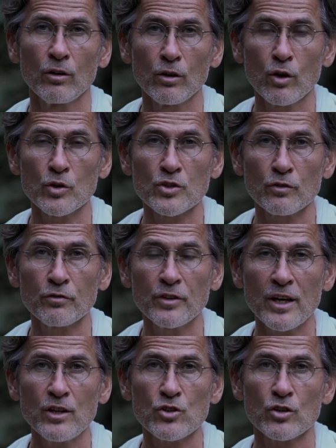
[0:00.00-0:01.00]
laws of
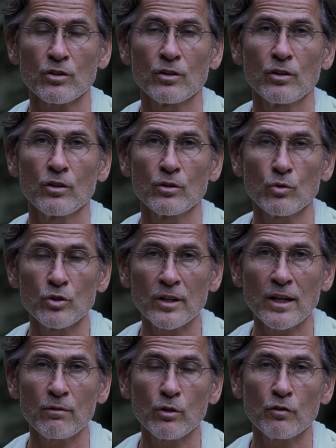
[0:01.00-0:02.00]
nature to the
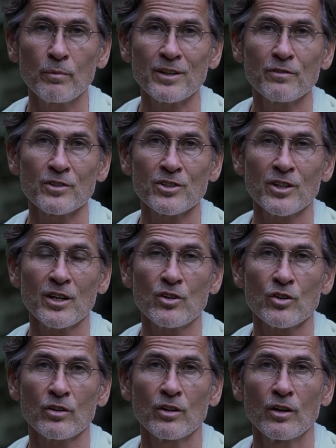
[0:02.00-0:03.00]
level of
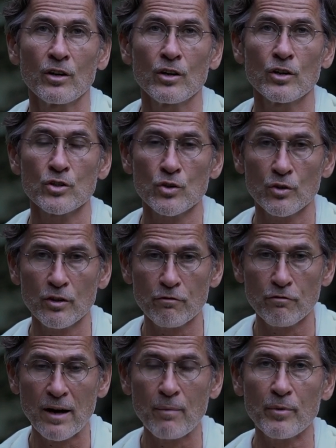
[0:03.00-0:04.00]
manifestation. So the
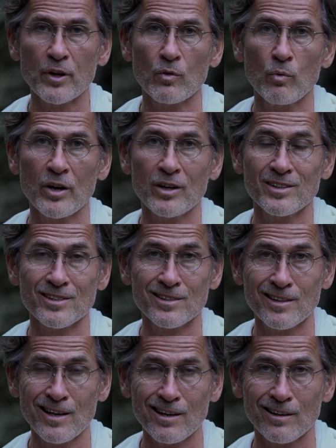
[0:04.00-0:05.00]
fabric where it is
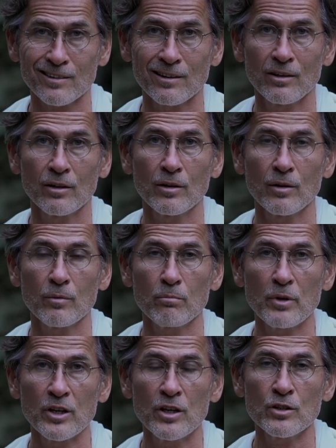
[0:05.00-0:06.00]
teared
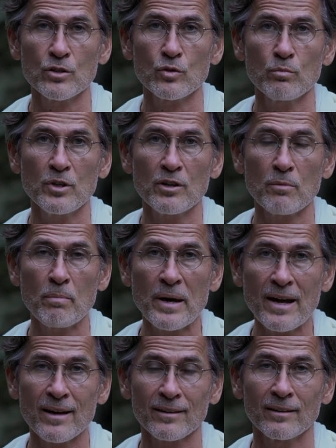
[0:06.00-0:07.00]
begins to be
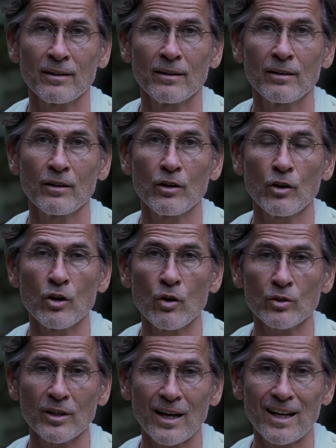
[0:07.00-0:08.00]
repaired,
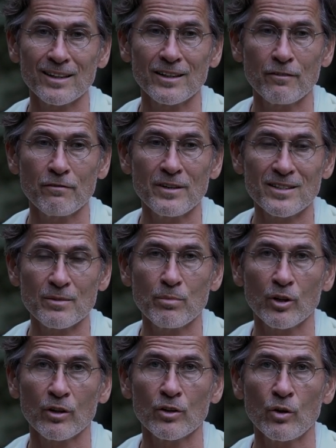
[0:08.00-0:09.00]
not at the
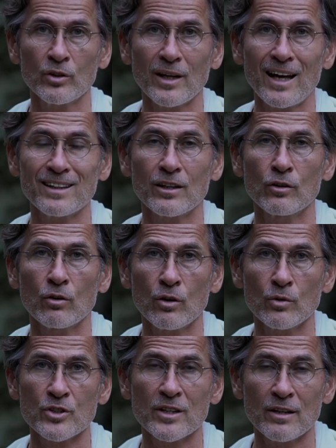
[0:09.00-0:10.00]
visible, not at the
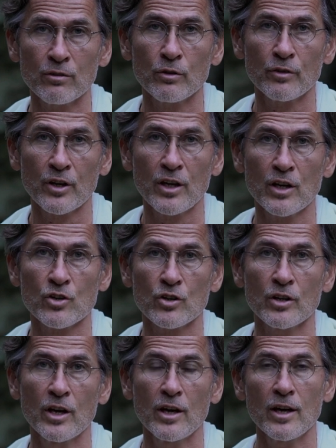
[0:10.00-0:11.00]
gross level of
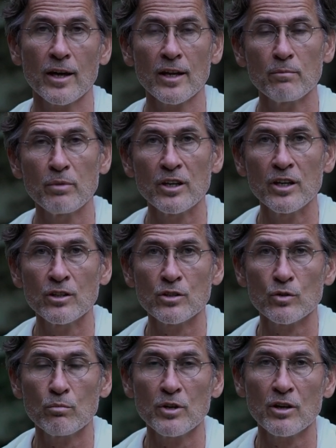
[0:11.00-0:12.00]
creation. It begins
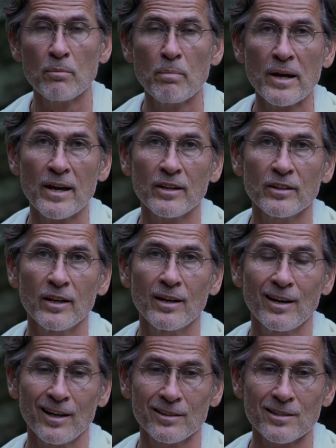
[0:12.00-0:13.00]
to be repaired
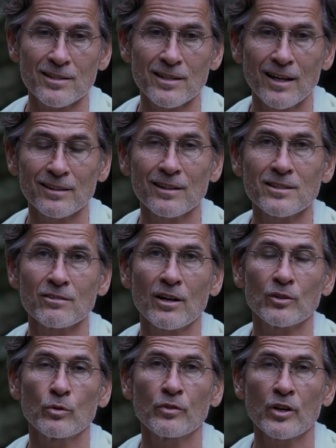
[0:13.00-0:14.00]
at a subtler
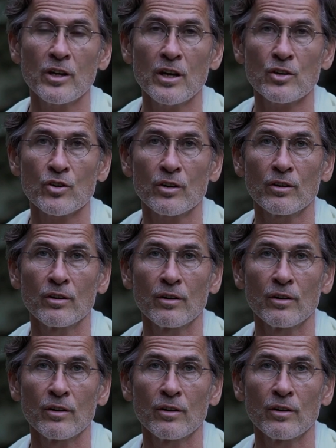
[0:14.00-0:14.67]
strata of creation.